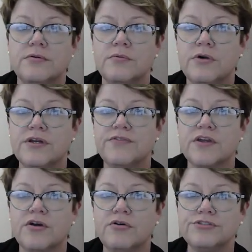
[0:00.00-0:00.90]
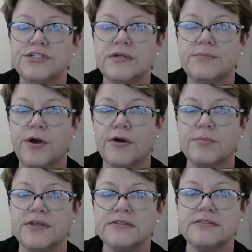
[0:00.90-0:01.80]
one of the Golgi
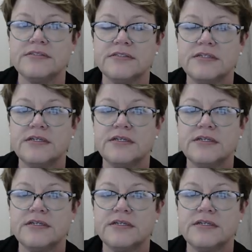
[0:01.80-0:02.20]
compartments,